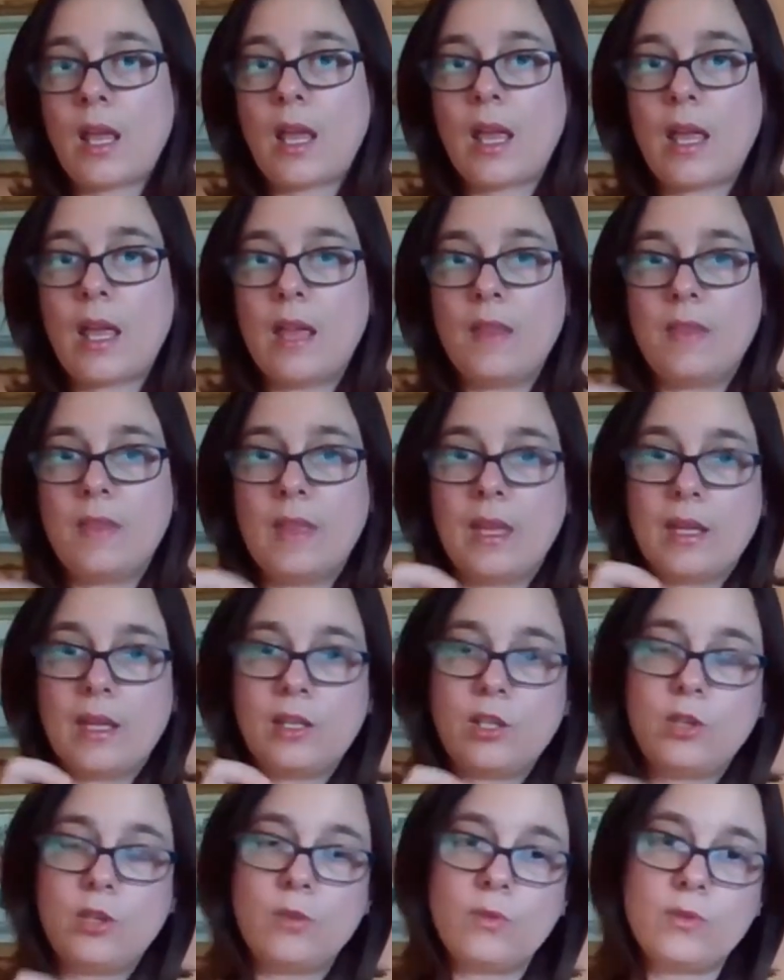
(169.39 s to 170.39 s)
and then
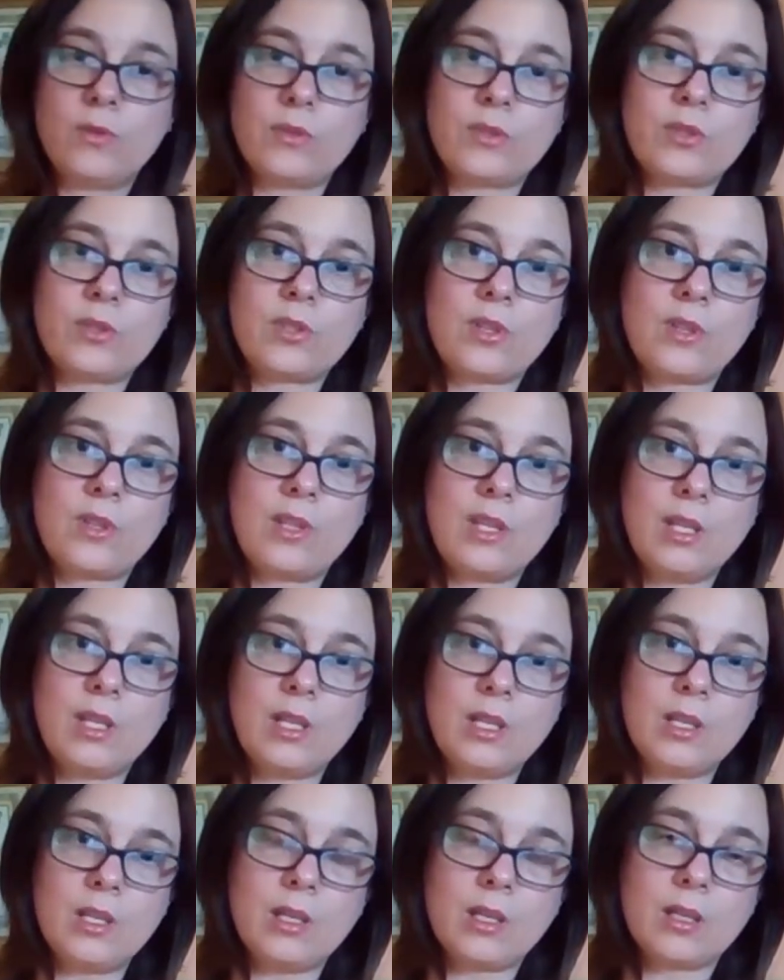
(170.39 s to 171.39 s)
used
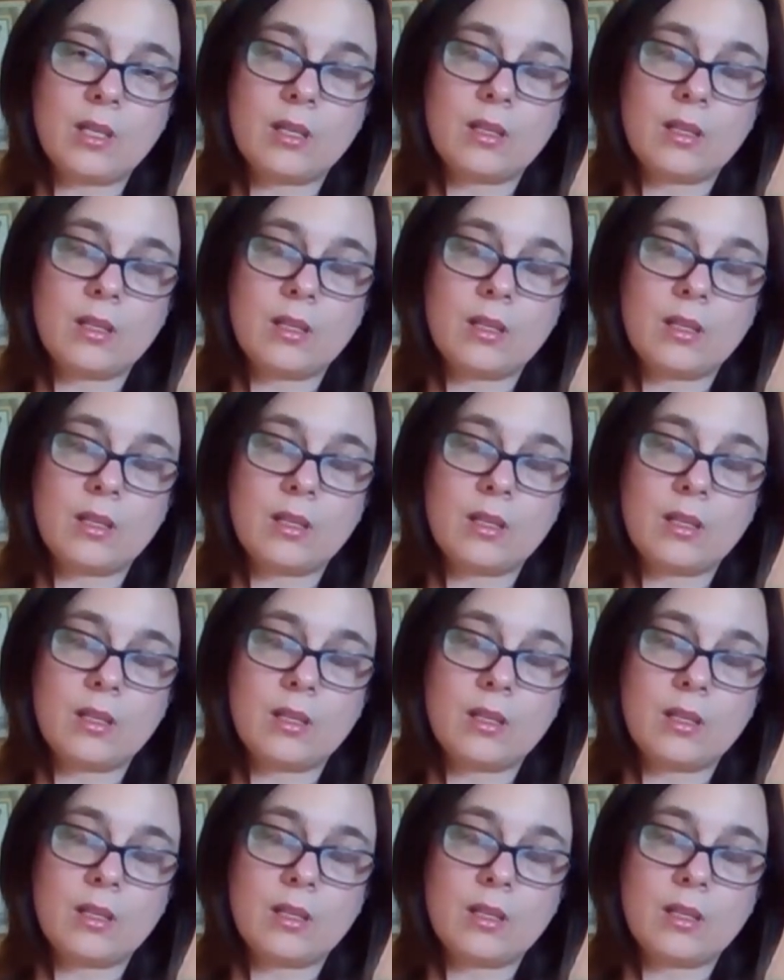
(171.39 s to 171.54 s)
the